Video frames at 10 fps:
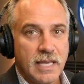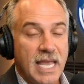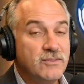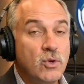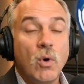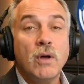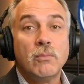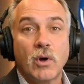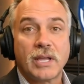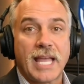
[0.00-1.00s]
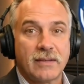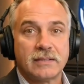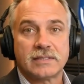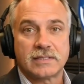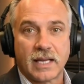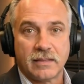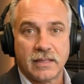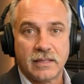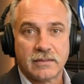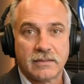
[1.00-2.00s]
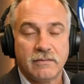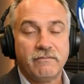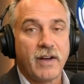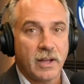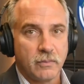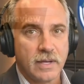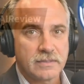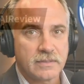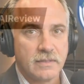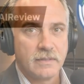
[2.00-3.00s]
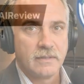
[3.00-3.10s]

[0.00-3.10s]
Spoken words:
If you want more analysis like this, follow us.